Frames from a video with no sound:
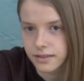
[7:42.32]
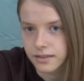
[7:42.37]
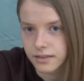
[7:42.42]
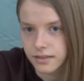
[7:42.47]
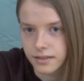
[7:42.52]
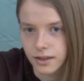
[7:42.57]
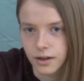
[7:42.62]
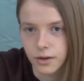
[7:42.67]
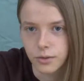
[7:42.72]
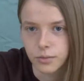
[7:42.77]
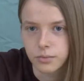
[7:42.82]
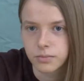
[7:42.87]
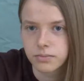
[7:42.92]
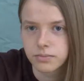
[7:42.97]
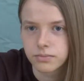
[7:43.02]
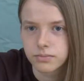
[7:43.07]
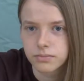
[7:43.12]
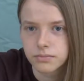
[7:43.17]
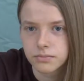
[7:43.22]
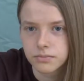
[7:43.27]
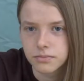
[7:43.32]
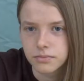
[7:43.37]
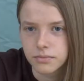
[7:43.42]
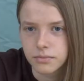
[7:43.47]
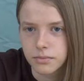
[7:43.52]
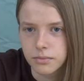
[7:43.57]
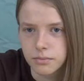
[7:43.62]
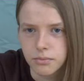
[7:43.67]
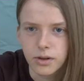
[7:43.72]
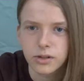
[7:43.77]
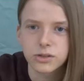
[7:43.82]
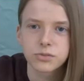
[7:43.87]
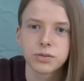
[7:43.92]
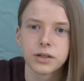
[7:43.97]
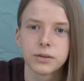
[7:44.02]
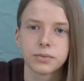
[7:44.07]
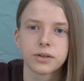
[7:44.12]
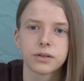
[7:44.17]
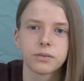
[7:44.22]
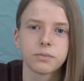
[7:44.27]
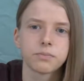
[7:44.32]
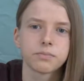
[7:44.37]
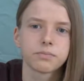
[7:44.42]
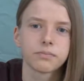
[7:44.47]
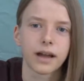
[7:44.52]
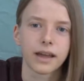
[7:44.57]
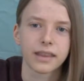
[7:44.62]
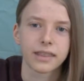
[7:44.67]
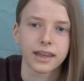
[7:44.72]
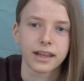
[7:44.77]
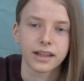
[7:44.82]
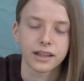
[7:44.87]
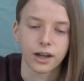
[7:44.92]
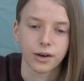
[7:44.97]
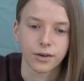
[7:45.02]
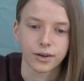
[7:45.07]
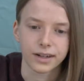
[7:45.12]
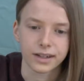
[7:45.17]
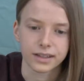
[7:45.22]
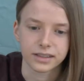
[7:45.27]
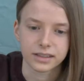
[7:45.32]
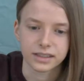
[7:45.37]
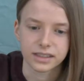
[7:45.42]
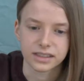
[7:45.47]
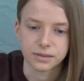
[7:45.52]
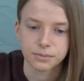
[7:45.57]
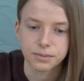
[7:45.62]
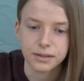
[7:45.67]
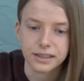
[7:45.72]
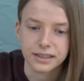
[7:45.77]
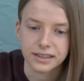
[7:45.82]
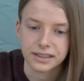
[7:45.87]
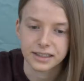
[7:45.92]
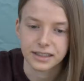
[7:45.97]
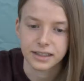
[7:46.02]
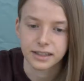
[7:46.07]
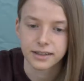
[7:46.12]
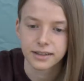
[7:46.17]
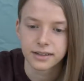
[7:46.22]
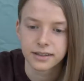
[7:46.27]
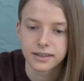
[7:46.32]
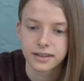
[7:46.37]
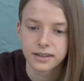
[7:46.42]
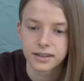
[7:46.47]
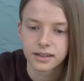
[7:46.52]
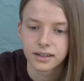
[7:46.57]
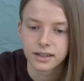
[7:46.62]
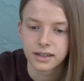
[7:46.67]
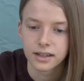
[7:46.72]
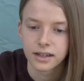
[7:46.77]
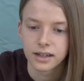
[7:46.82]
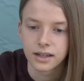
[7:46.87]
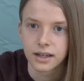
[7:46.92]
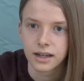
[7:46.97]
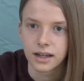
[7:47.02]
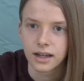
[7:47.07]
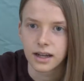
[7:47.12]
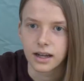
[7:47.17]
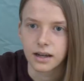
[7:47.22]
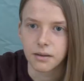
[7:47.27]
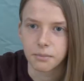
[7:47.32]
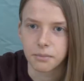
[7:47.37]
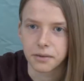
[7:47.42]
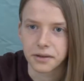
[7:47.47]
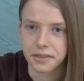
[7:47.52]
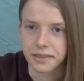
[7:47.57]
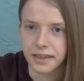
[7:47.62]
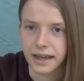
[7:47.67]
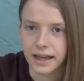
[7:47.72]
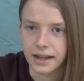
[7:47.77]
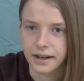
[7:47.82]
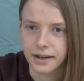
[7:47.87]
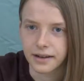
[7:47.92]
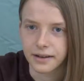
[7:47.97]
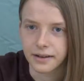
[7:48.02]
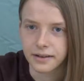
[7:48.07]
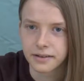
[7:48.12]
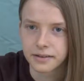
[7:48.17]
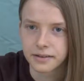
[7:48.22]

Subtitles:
So most people, I think, know it as a disability, but then